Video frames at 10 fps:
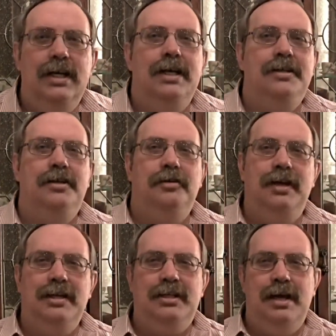So
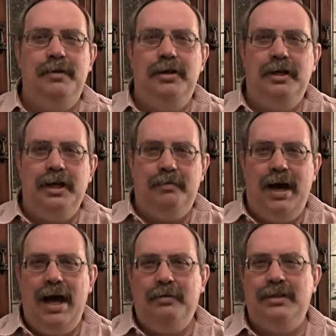next time you look at a
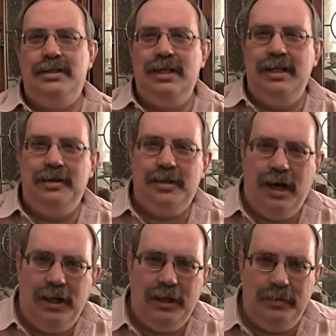Bible and see those
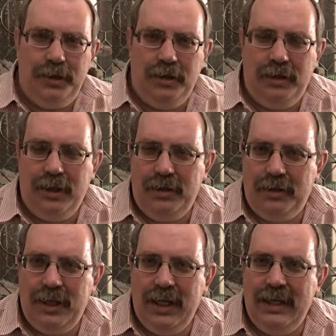columns, you can
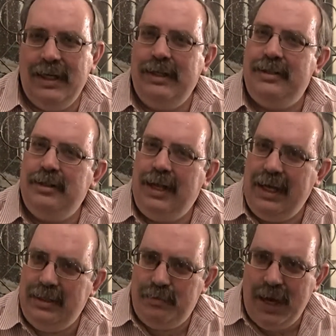understand that it
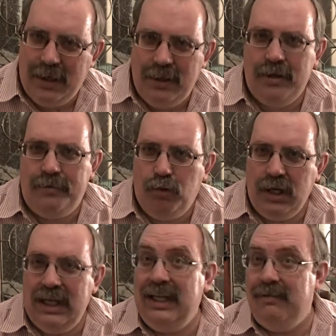dates back to the
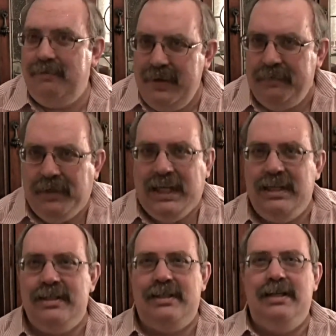
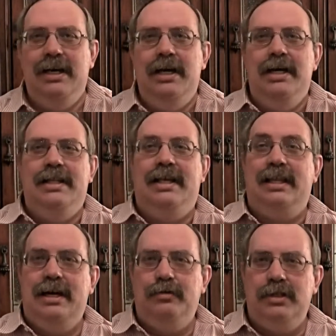1450s
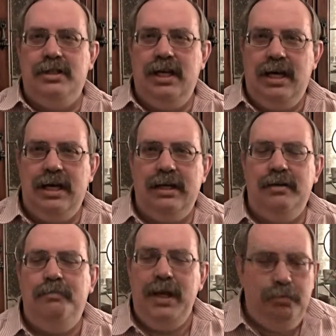that was done.
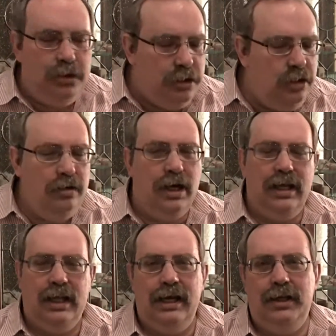People do
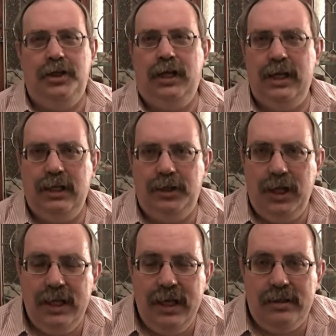not like change,
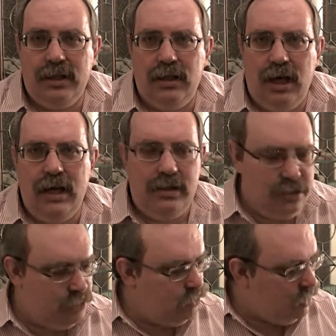and that's a lot of the
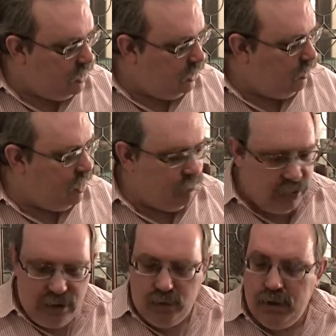story that you have to
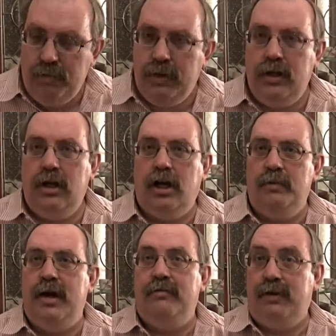deal with when you talk
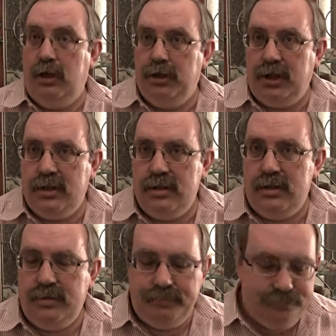about versions.